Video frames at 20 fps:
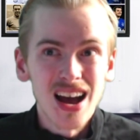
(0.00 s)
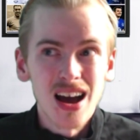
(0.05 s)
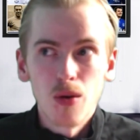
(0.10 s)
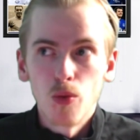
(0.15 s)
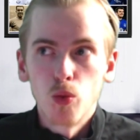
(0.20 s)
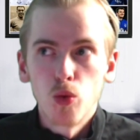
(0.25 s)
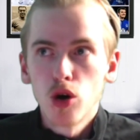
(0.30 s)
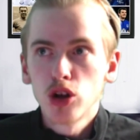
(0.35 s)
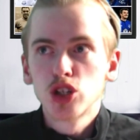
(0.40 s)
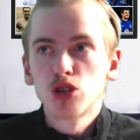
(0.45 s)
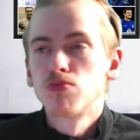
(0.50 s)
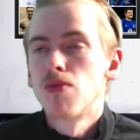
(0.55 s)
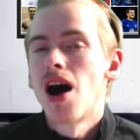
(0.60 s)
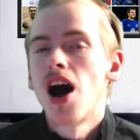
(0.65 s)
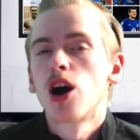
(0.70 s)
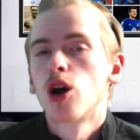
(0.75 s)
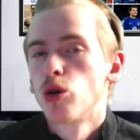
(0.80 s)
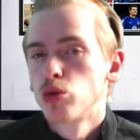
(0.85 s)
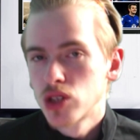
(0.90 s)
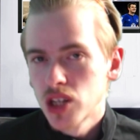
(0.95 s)
what's
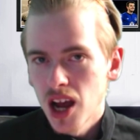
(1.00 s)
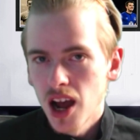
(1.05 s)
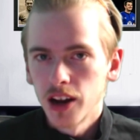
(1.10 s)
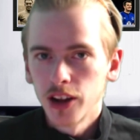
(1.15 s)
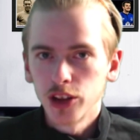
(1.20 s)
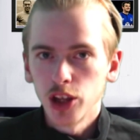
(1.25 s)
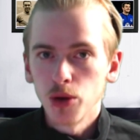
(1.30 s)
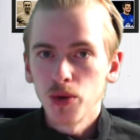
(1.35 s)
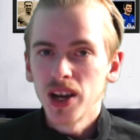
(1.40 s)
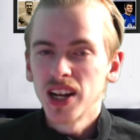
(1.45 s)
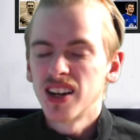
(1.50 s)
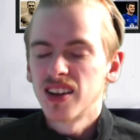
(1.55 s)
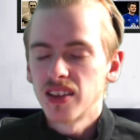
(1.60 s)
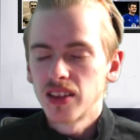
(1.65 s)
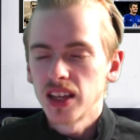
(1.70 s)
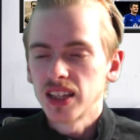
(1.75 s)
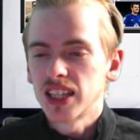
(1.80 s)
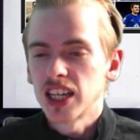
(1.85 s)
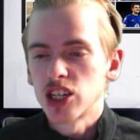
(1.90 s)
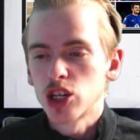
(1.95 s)
Marco trying to do here? And I
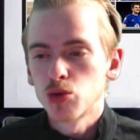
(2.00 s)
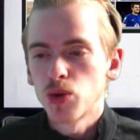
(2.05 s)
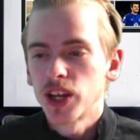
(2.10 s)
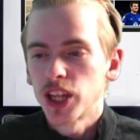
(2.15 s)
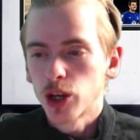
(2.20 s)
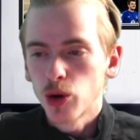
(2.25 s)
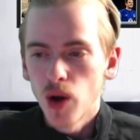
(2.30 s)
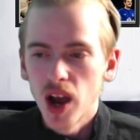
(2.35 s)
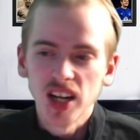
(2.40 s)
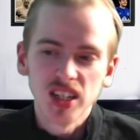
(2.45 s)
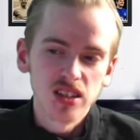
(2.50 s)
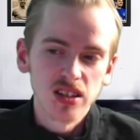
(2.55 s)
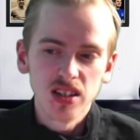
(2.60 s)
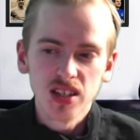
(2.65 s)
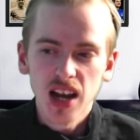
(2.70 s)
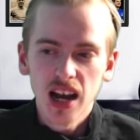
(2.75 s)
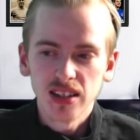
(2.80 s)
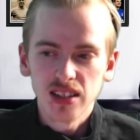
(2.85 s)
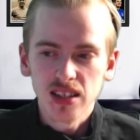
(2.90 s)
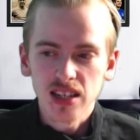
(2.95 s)
think this is where the question
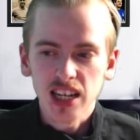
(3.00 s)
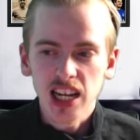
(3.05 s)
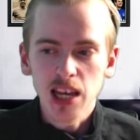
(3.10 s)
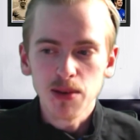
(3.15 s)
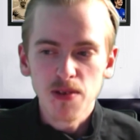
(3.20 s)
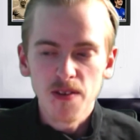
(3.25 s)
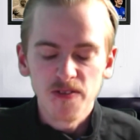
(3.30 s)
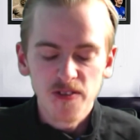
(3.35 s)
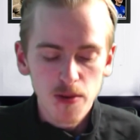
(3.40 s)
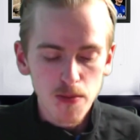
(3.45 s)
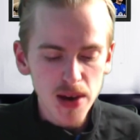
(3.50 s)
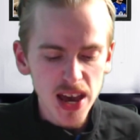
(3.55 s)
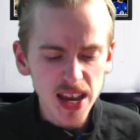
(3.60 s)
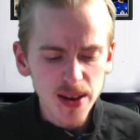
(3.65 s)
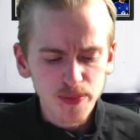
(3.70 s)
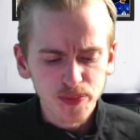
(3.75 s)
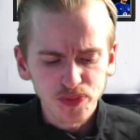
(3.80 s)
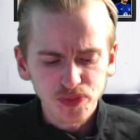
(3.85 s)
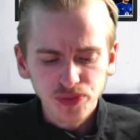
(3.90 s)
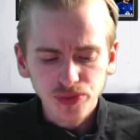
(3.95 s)
started to creep in. For
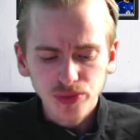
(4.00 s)
me,